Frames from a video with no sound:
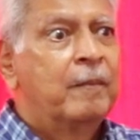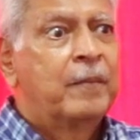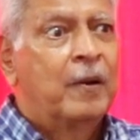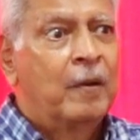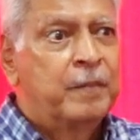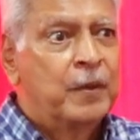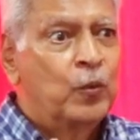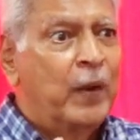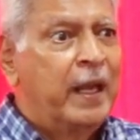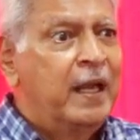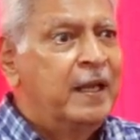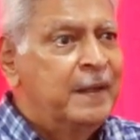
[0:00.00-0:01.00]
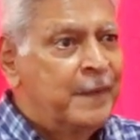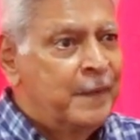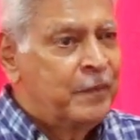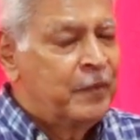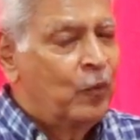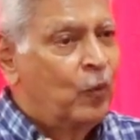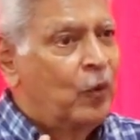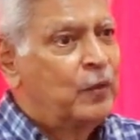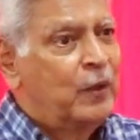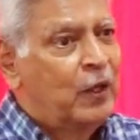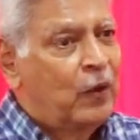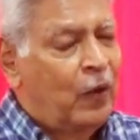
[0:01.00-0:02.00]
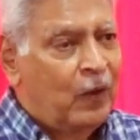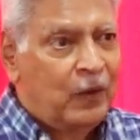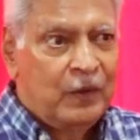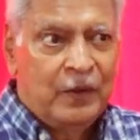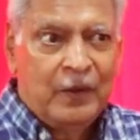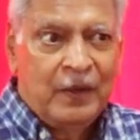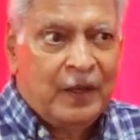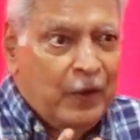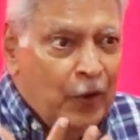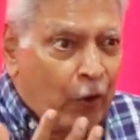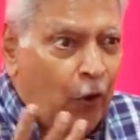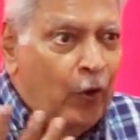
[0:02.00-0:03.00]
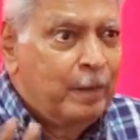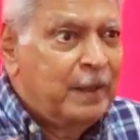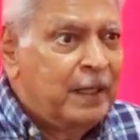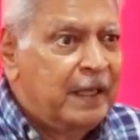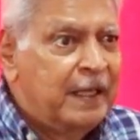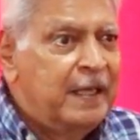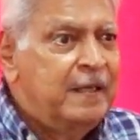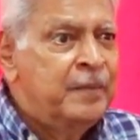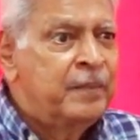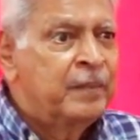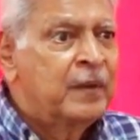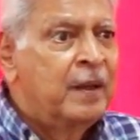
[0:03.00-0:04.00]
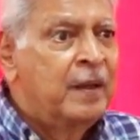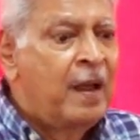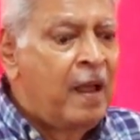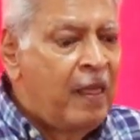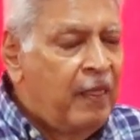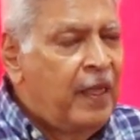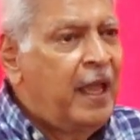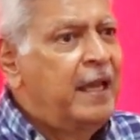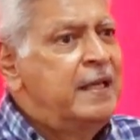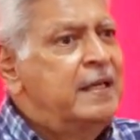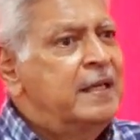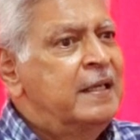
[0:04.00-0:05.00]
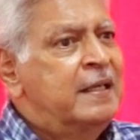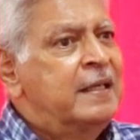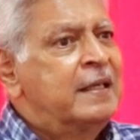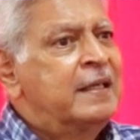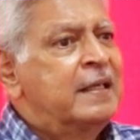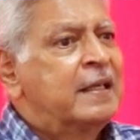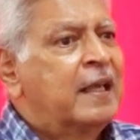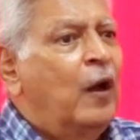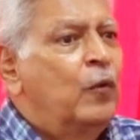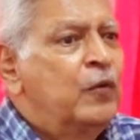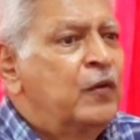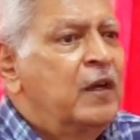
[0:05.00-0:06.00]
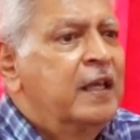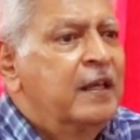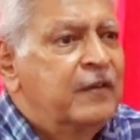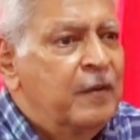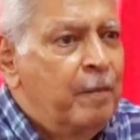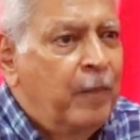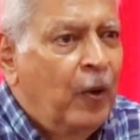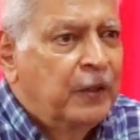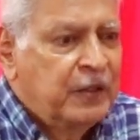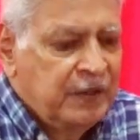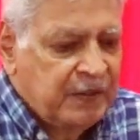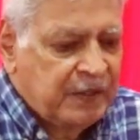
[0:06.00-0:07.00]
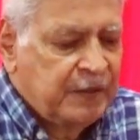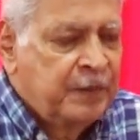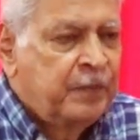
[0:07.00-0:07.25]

proper way, what we call normally, then counseling is important.